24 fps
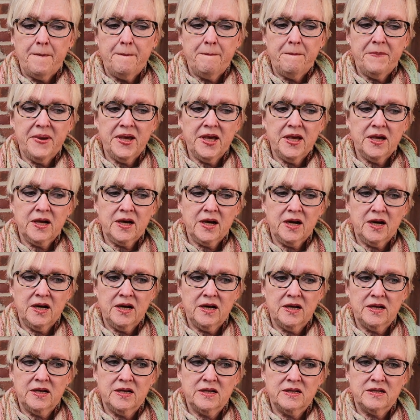
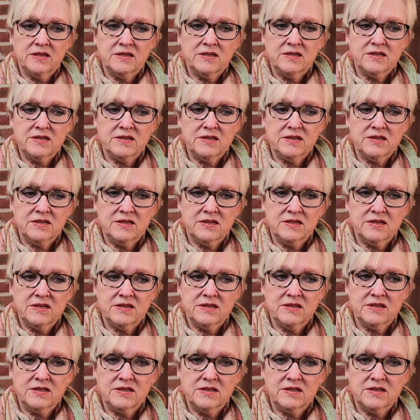
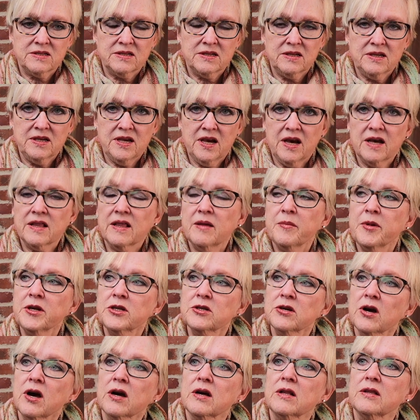because, yeah, let me
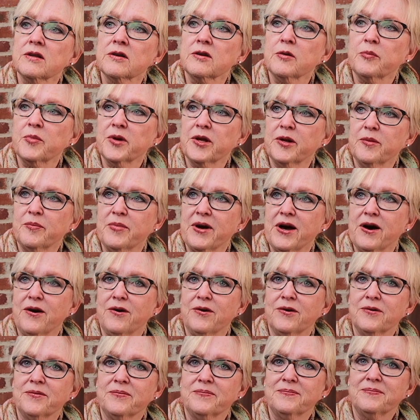talk a little bit
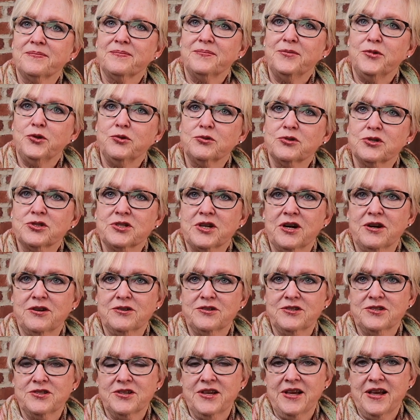about new
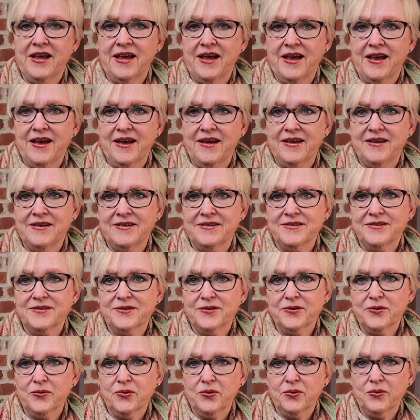starts and
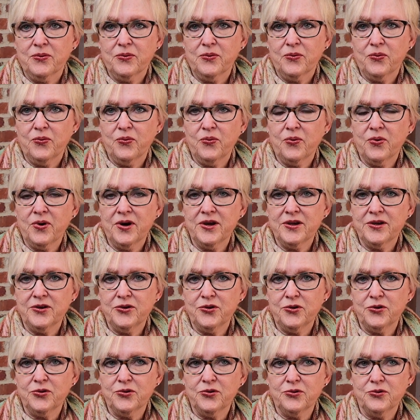what
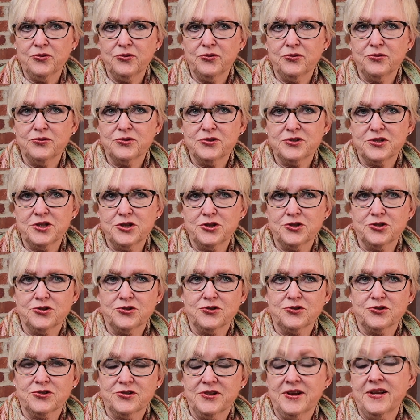you
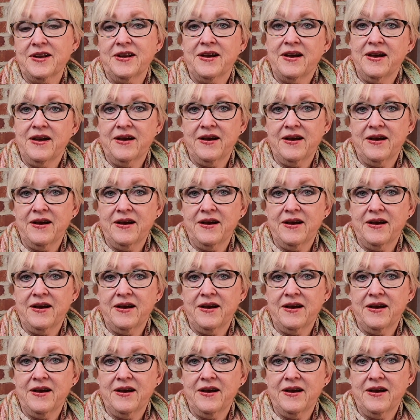stitchers, and